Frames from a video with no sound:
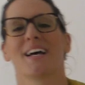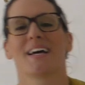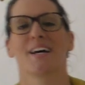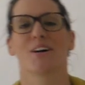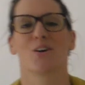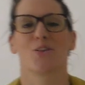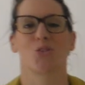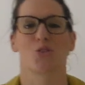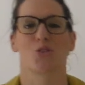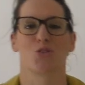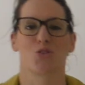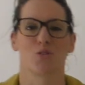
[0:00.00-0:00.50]

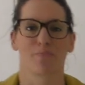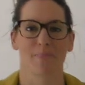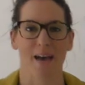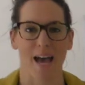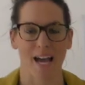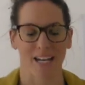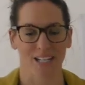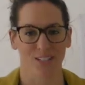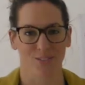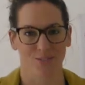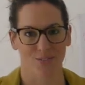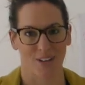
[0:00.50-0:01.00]
Health to
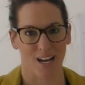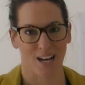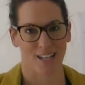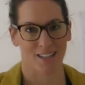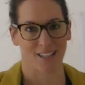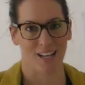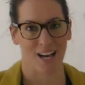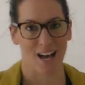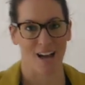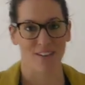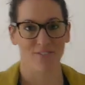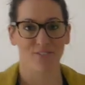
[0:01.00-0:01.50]
Magnify
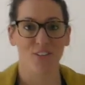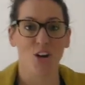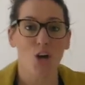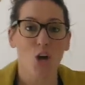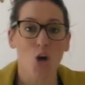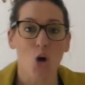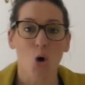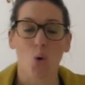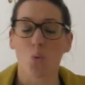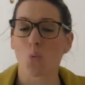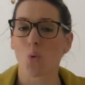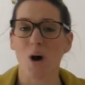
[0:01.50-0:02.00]
Life.
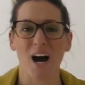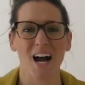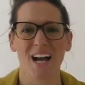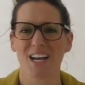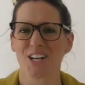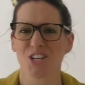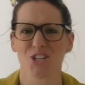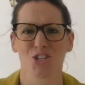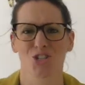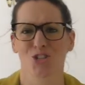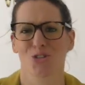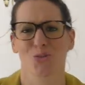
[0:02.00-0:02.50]
Why
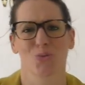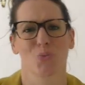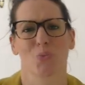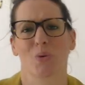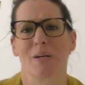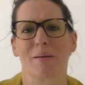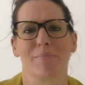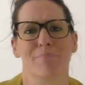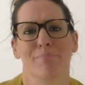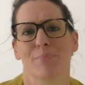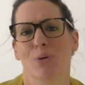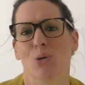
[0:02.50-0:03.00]
should
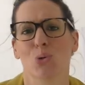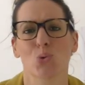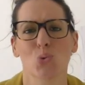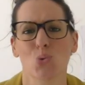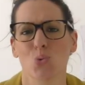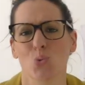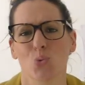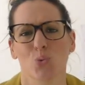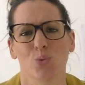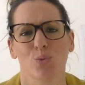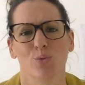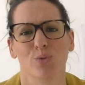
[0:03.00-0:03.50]
we
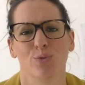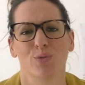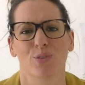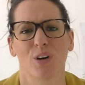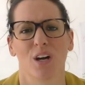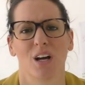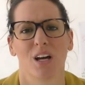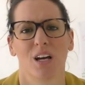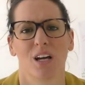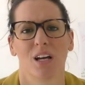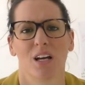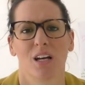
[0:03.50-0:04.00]
move?
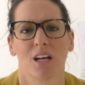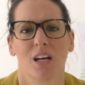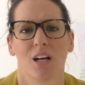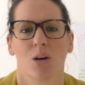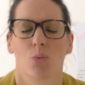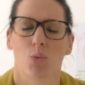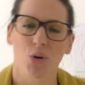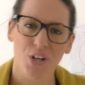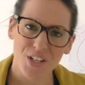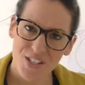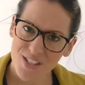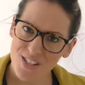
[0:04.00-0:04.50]

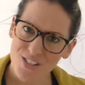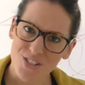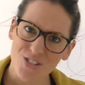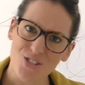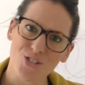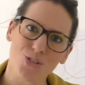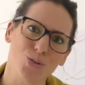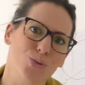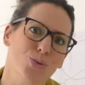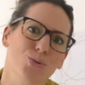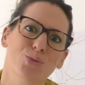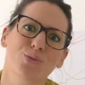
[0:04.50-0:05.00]
What does it
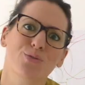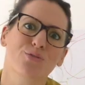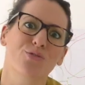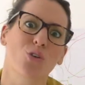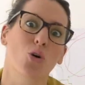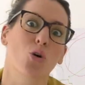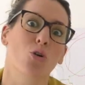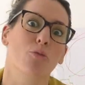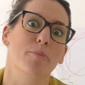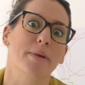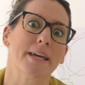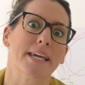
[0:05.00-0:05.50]
do
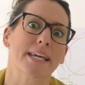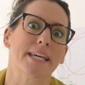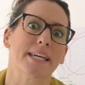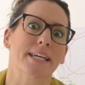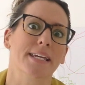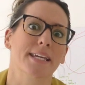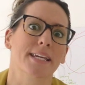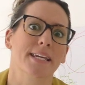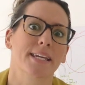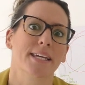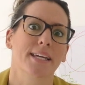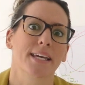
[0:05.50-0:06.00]
for me?
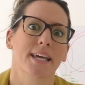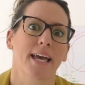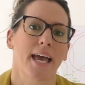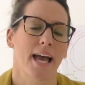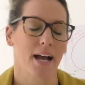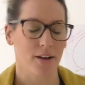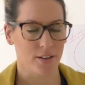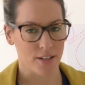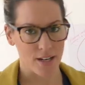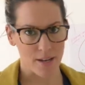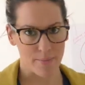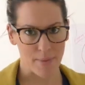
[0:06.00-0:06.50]
How
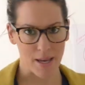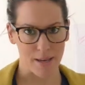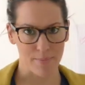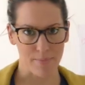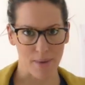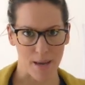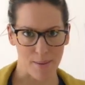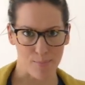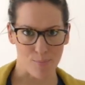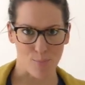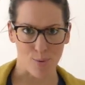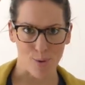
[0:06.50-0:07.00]
can I make
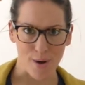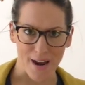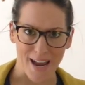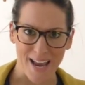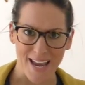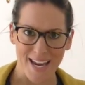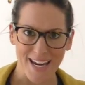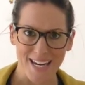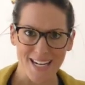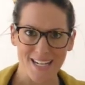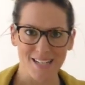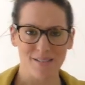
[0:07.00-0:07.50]
my
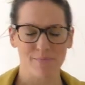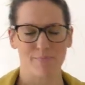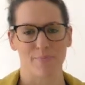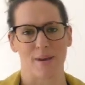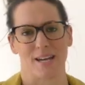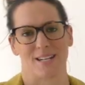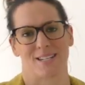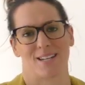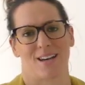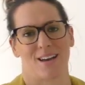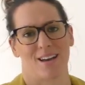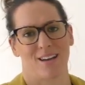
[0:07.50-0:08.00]
brain
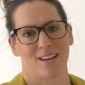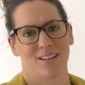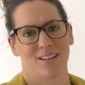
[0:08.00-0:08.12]
better?